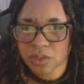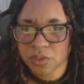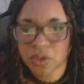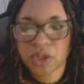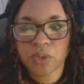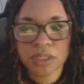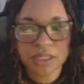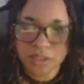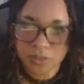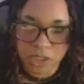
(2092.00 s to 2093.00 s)
we'll go with
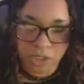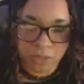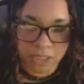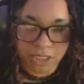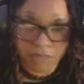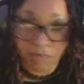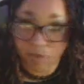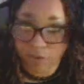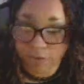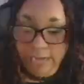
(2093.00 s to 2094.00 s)
this window placement
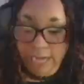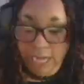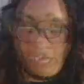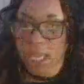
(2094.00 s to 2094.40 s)
for now,